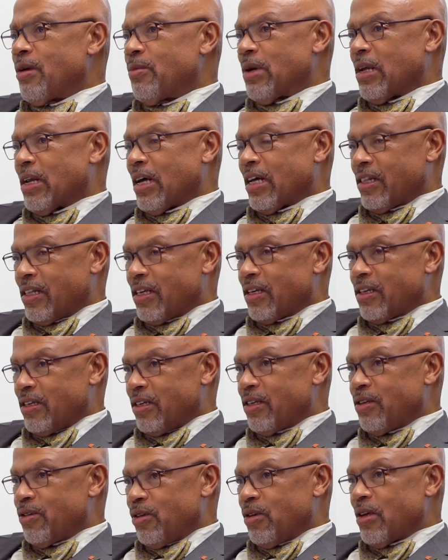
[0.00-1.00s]
I think
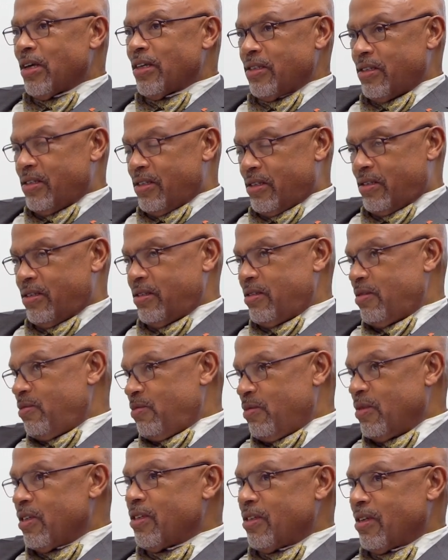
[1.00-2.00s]
this
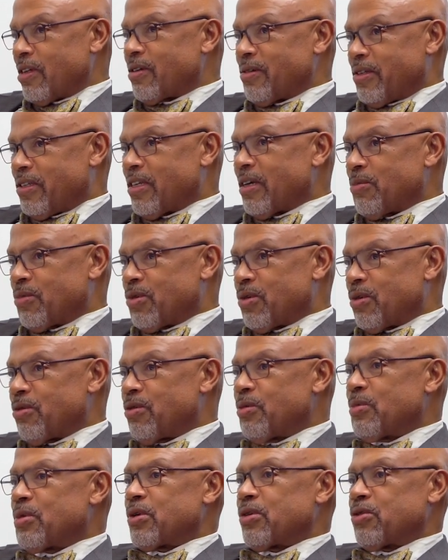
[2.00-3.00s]
is an attempt to
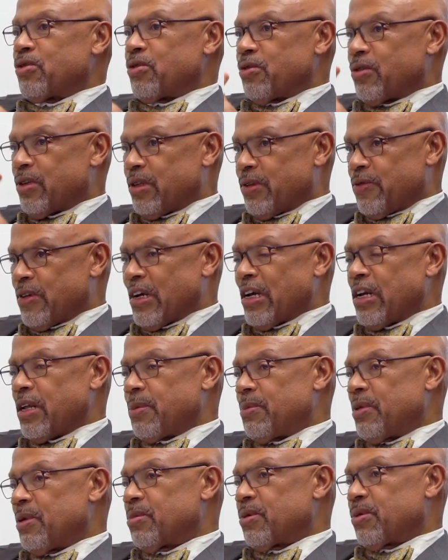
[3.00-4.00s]
do it because you're
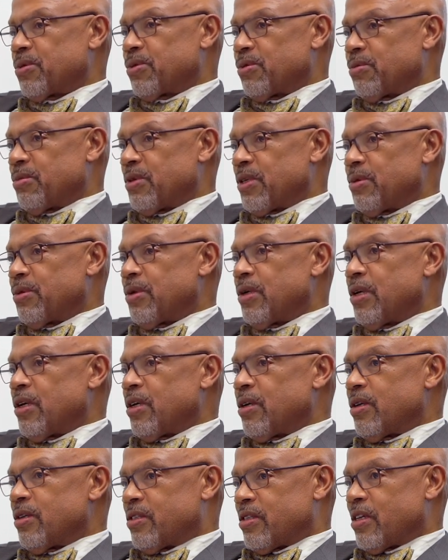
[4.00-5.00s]
inviting people to be
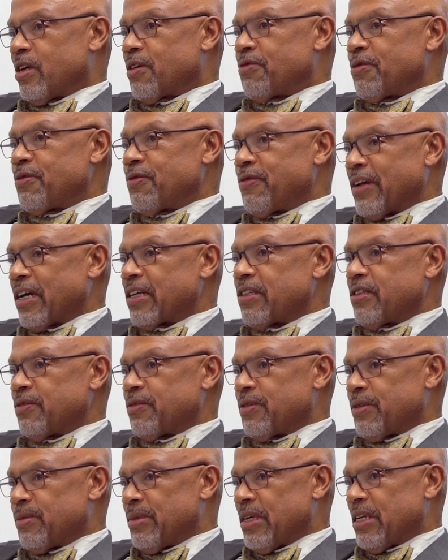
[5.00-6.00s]

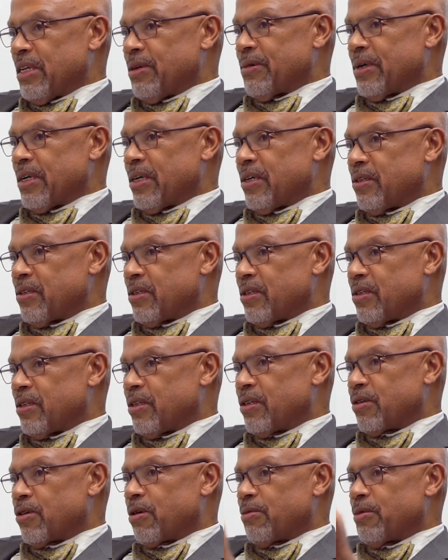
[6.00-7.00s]
self-reflective in many ways, and
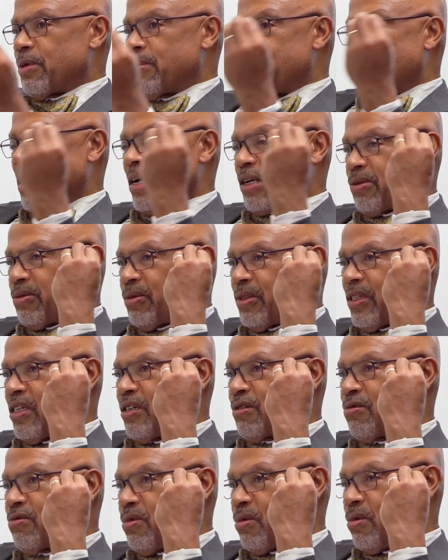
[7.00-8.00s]
then coming back to
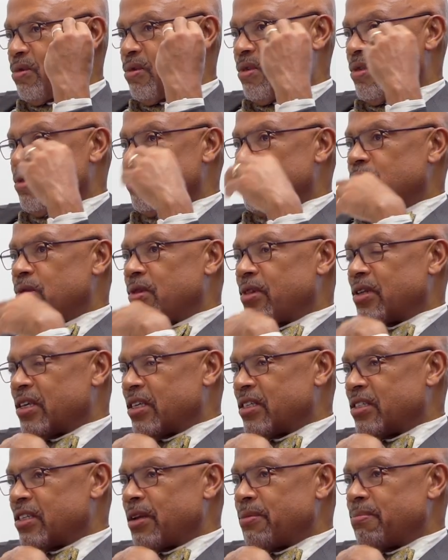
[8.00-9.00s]
their roots and the
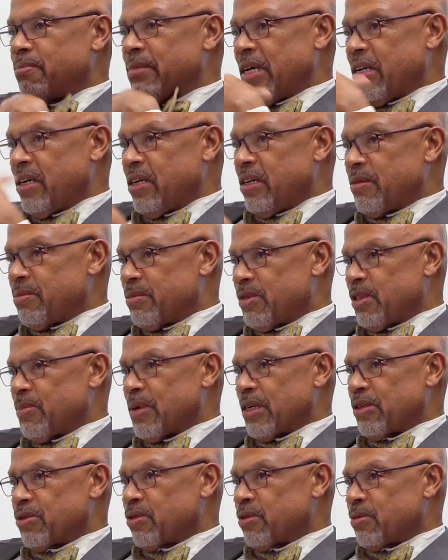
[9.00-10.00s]
things that made them
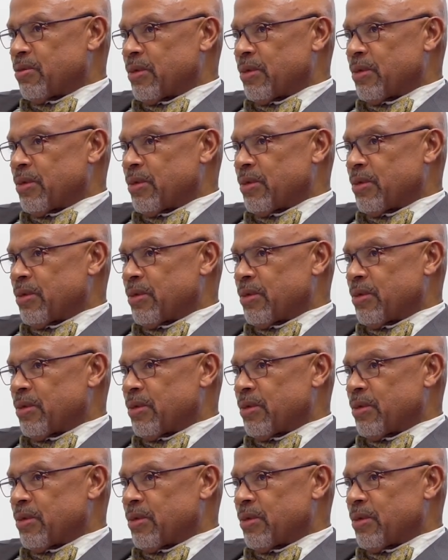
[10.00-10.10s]
special.